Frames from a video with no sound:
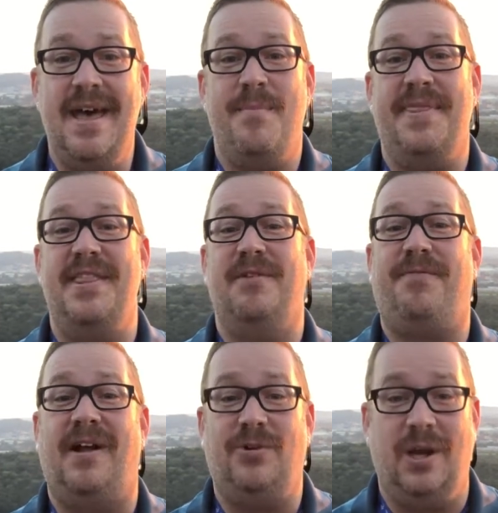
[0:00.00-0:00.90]
but then the
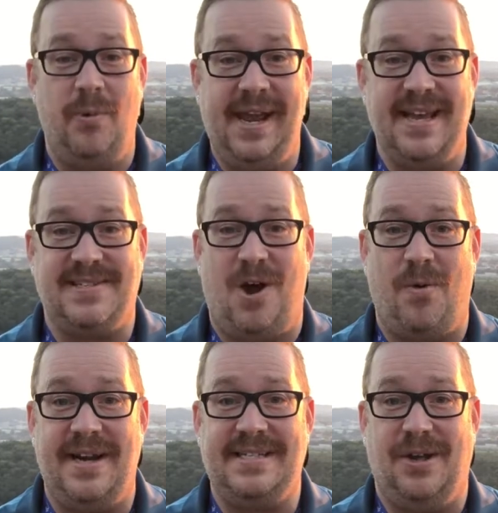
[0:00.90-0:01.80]
following week is
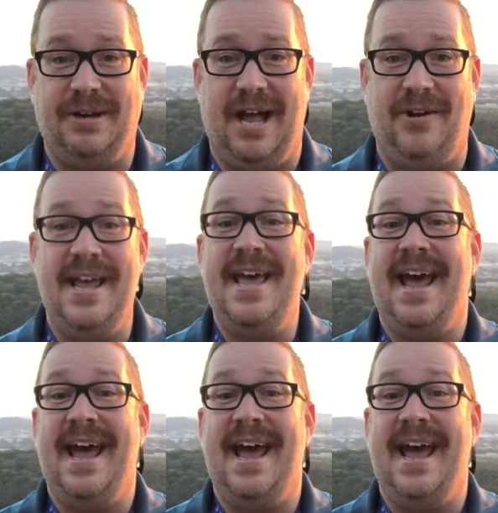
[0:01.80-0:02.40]
already sold out,